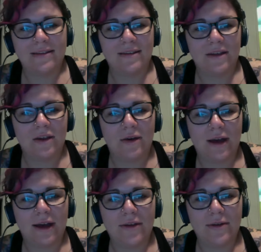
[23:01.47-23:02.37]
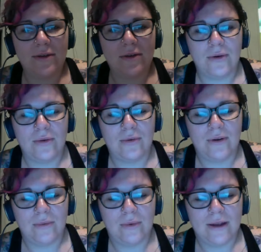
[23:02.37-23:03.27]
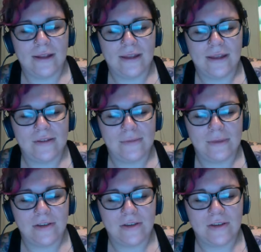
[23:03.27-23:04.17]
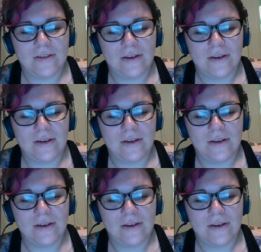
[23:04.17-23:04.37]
you. I don't know what these bitches are doing.